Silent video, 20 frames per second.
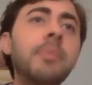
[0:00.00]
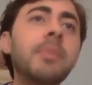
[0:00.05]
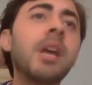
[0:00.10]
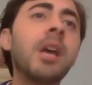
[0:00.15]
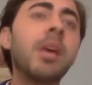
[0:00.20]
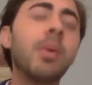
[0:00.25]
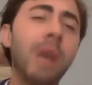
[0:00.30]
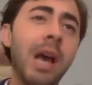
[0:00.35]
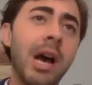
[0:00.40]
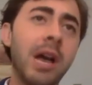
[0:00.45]

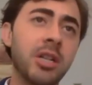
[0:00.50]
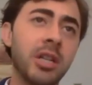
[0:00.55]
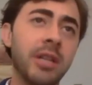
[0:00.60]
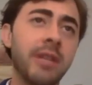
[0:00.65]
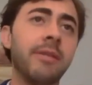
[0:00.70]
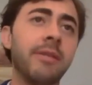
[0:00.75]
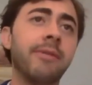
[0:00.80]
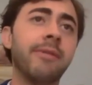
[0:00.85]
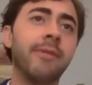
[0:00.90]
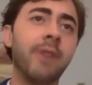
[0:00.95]
And we
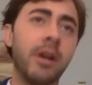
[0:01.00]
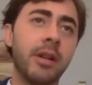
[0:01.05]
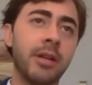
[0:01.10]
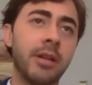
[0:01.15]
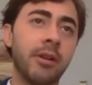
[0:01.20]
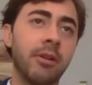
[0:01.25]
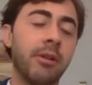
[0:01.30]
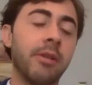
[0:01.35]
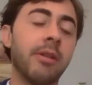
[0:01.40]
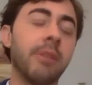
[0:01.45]
actually
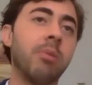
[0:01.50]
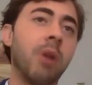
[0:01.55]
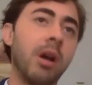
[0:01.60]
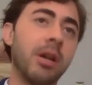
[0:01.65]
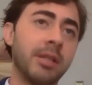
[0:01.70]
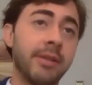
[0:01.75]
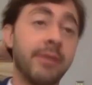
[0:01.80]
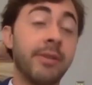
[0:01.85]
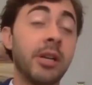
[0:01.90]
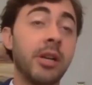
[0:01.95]
funded or in the
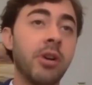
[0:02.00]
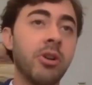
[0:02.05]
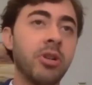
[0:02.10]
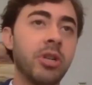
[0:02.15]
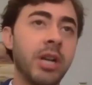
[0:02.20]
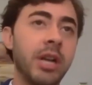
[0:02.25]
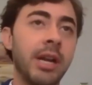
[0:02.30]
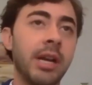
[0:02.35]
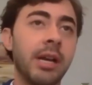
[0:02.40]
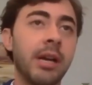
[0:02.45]
process of
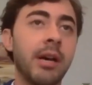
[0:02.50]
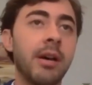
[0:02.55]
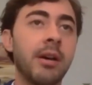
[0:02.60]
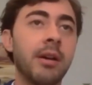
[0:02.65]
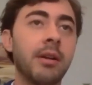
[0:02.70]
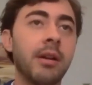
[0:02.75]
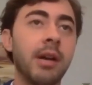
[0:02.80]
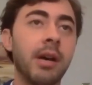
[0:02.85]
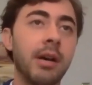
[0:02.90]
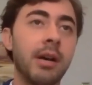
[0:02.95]
negotiating a,
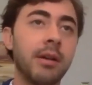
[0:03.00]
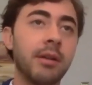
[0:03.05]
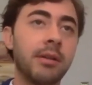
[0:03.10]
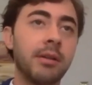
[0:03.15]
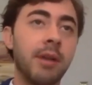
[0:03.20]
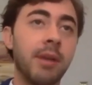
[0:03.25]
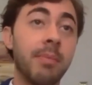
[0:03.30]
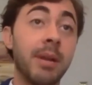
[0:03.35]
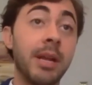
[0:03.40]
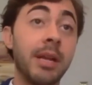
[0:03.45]
a
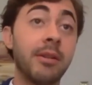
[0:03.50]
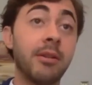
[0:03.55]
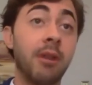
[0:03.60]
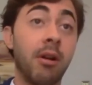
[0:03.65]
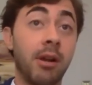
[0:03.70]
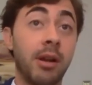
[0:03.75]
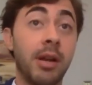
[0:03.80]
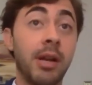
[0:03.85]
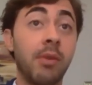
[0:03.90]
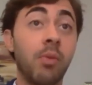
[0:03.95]
company
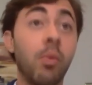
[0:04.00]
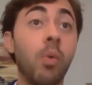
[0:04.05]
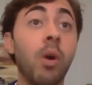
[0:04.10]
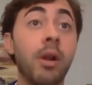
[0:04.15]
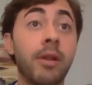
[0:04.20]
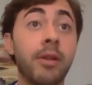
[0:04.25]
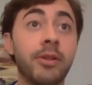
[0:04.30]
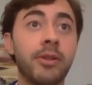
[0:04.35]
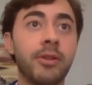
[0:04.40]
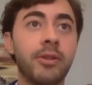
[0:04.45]
targeting
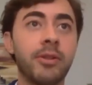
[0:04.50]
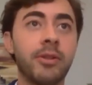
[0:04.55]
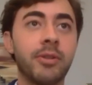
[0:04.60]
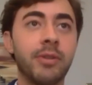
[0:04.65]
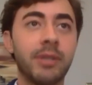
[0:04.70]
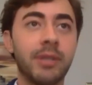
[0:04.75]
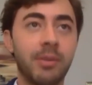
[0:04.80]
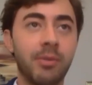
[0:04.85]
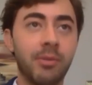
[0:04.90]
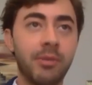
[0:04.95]
one of the
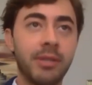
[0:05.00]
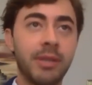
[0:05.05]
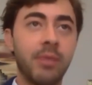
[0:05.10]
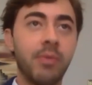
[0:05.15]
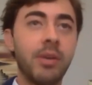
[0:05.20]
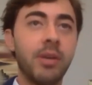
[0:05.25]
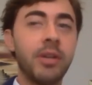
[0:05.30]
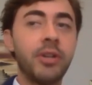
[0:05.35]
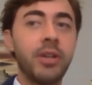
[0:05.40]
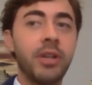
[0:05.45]
sirtuins, I won't say
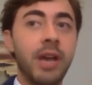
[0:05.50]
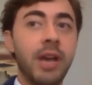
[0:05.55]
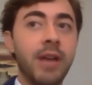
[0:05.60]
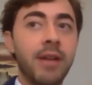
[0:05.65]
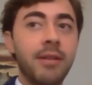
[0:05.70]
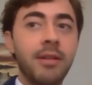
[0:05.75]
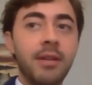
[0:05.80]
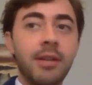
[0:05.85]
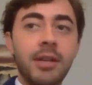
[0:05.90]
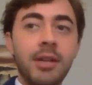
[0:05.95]
which yet.
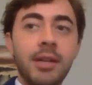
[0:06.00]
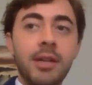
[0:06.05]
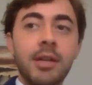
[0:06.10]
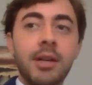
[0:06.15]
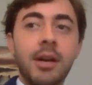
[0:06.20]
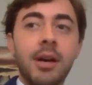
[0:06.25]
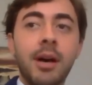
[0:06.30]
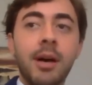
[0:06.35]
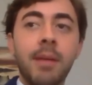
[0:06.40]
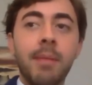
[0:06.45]

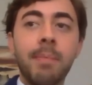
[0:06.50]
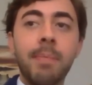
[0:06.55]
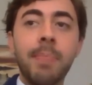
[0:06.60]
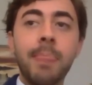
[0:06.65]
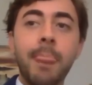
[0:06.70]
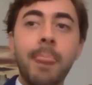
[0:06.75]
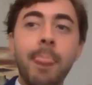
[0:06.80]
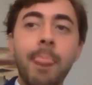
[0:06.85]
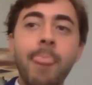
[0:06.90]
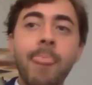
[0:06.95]
Um,
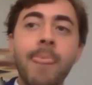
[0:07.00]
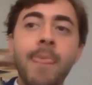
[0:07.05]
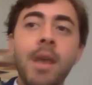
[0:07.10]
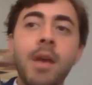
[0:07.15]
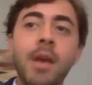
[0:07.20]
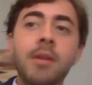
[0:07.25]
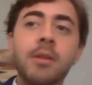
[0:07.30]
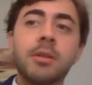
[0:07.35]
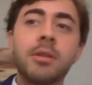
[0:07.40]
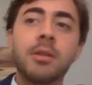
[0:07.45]

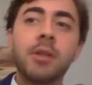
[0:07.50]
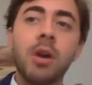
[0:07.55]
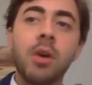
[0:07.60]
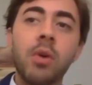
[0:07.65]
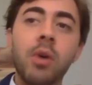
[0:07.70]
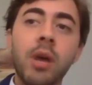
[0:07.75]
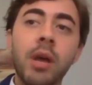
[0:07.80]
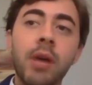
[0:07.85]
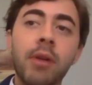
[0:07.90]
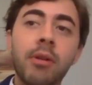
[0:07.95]

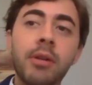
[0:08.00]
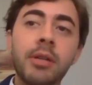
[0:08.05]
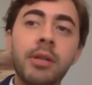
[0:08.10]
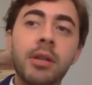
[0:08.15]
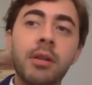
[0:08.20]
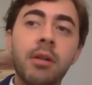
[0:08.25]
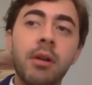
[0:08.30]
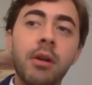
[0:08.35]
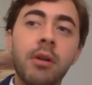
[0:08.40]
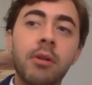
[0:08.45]
so areas
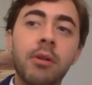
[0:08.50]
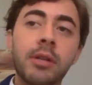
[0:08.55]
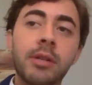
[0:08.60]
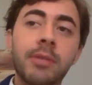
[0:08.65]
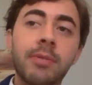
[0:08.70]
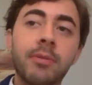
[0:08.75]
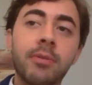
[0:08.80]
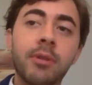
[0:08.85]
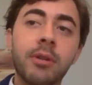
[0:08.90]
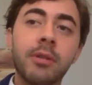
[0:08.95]
that are
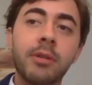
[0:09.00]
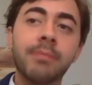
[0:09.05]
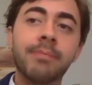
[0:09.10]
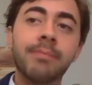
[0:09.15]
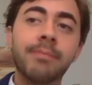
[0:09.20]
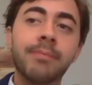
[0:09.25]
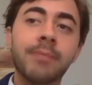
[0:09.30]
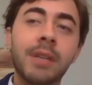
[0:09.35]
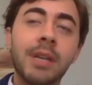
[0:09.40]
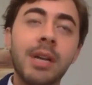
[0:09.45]
underexplored,
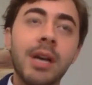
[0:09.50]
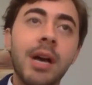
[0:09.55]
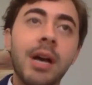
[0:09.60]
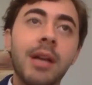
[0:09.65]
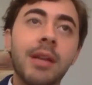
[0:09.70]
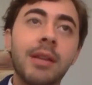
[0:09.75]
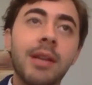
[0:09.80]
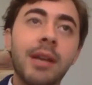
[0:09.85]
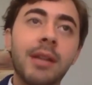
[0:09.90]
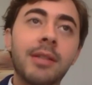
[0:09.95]
mm,
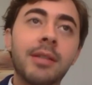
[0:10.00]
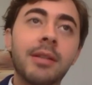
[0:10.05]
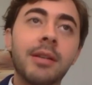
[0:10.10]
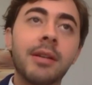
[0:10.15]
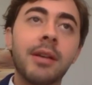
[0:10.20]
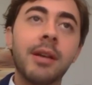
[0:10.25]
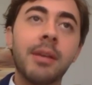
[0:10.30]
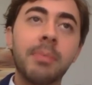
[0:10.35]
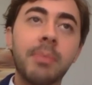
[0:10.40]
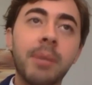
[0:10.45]
that's
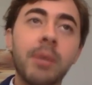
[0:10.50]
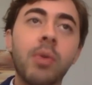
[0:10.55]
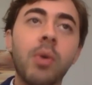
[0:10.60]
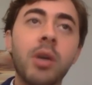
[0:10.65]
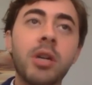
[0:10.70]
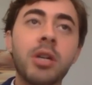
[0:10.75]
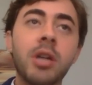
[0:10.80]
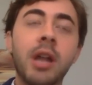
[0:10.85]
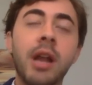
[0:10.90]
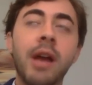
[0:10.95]
a, a big
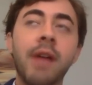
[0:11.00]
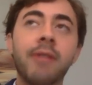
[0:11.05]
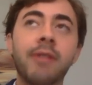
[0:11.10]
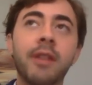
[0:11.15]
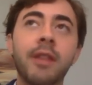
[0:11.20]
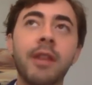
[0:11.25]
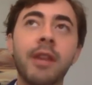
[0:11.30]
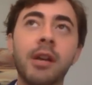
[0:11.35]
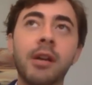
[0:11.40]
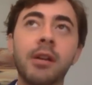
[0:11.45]
question. I'd have to
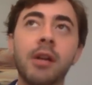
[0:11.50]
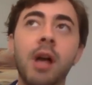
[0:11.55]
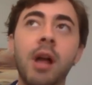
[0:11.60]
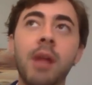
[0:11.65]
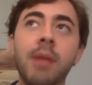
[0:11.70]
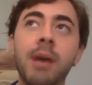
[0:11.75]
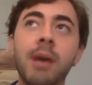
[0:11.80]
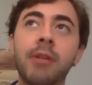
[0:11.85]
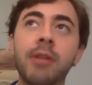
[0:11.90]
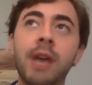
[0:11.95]
think a lot
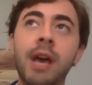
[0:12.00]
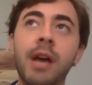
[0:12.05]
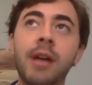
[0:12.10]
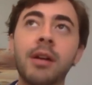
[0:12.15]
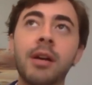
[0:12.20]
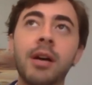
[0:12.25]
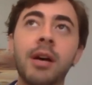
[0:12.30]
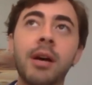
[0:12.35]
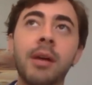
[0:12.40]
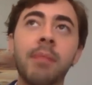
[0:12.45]
about that.
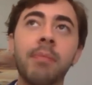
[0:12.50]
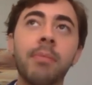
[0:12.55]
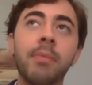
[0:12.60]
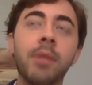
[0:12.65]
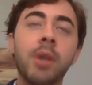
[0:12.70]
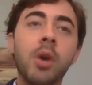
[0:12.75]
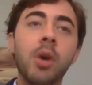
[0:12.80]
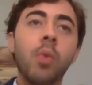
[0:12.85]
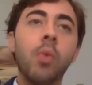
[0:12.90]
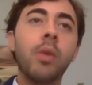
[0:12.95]
Um,
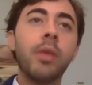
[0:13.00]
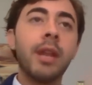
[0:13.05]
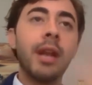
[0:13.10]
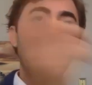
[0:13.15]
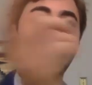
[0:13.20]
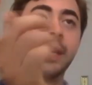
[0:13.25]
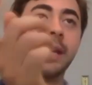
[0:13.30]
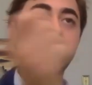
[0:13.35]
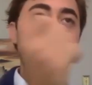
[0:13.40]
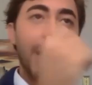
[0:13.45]
one that I
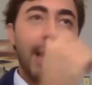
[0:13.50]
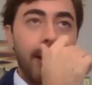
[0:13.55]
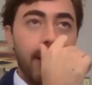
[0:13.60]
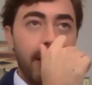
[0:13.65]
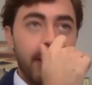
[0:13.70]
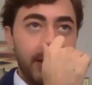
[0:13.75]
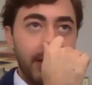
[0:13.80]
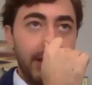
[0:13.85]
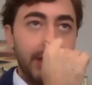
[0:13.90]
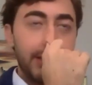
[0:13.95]
can get
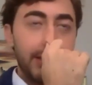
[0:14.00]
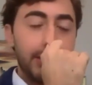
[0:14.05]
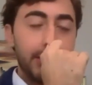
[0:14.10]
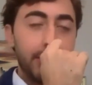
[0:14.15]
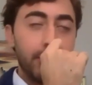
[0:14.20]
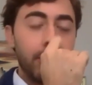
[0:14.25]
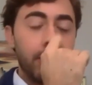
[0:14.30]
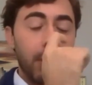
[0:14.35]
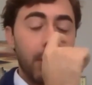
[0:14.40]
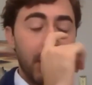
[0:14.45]
on
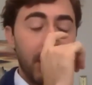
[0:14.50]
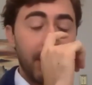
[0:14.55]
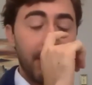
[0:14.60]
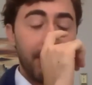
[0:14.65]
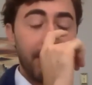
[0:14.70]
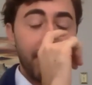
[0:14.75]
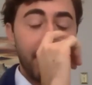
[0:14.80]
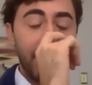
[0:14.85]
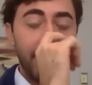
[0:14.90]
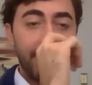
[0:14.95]
into
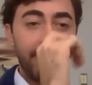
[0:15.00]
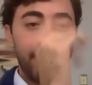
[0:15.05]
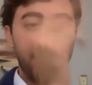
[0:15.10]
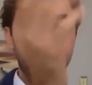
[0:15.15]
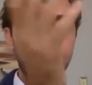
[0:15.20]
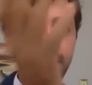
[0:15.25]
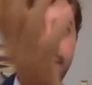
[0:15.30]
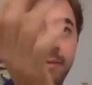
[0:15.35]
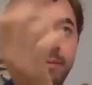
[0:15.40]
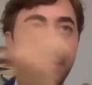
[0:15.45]
um, if,
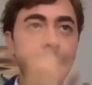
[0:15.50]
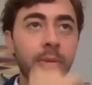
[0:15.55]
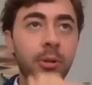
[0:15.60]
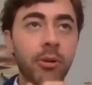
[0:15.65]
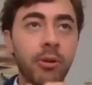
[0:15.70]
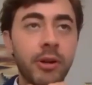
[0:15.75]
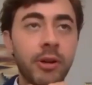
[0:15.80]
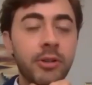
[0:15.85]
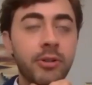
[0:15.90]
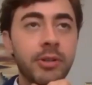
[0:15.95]
if people
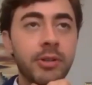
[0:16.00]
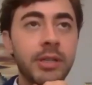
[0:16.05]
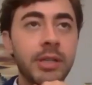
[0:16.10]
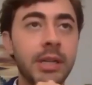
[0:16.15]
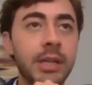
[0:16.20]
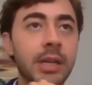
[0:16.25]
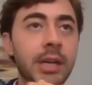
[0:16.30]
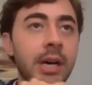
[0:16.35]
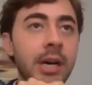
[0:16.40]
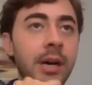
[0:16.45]
are
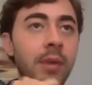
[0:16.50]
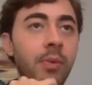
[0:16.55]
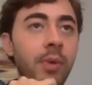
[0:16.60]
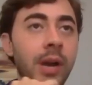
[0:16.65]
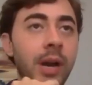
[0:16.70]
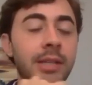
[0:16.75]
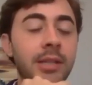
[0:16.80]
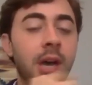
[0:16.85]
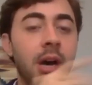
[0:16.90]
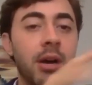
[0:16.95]
interested uh, when
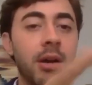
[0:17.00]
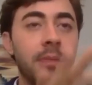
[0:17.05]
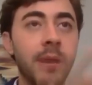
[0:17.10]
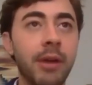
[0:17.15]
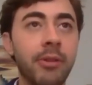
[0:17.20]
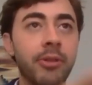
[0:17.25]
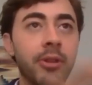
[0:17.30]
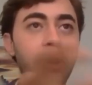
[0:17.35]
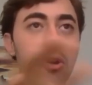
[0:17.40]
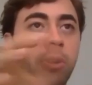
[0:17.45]
I talk
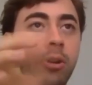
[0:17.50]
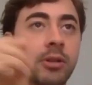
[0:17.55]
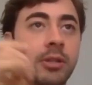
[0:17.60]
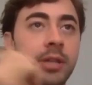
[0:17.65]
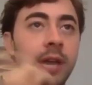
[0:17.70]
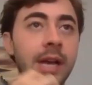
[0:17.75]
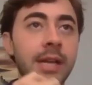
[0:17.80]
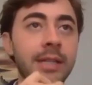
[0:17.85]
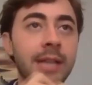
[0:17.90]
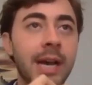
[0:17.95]
about the
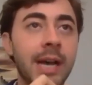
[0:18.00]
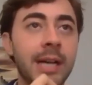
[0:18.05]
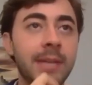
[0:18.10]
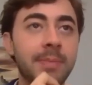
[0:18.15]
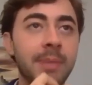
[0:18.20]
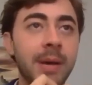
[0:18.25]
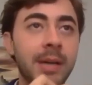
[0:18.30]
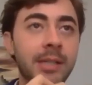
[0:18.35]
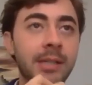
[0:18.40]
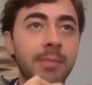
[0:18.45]
neuroscience
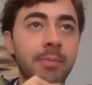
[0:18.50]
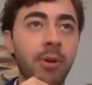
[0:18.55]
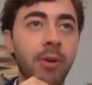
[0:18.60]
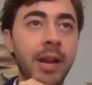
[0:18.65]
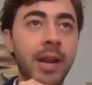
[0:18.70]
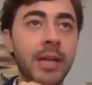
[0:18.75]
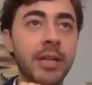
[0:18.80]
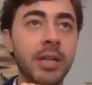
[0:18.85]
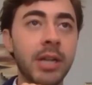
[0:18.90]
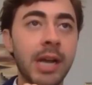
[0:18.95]
aspect, the
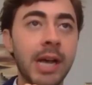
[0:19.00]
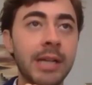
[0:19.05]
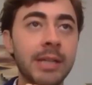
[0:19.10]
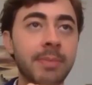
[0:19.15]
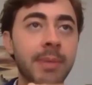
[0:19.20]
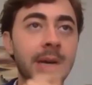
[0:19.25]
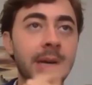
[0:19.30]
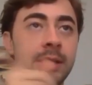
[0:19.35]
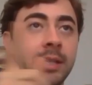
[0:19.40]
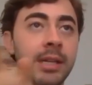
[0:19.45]
brain aging
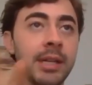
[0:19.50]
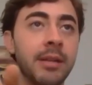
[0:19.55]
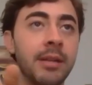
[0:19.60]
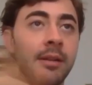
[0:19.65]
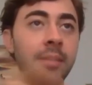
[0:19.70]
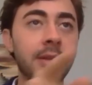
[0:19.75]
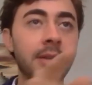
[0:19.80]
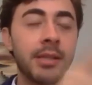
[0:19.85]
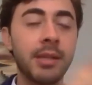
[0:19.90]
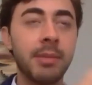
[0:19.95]
aspect
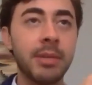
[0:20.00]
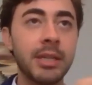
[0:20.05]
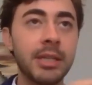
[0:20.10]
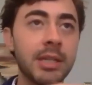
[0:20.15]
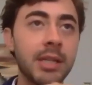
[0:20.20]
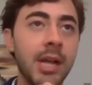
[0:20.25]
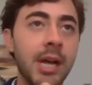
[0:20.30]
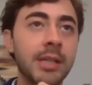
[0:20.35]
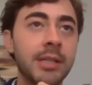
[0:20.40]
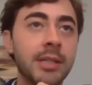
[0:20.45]
in some of the
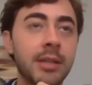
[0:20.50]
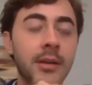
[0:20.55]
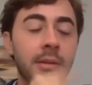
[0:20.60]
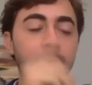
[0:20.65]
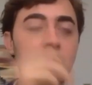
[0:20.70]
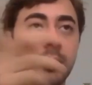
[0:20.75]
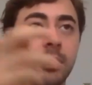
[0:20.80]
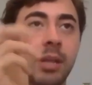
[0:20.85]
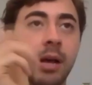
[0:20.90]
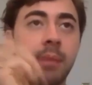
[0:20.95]
slides that
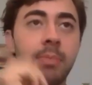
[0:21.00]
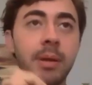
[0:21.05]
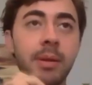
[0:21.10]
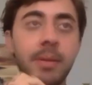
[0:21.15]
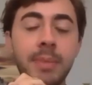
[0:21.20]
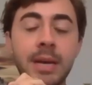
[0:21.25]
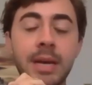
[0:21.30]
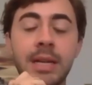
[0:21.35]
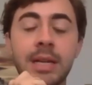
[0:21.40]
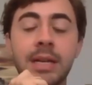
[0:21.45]
I'll pull up in a
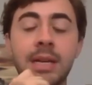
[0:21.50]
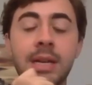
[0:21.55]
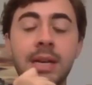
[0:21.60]
bit,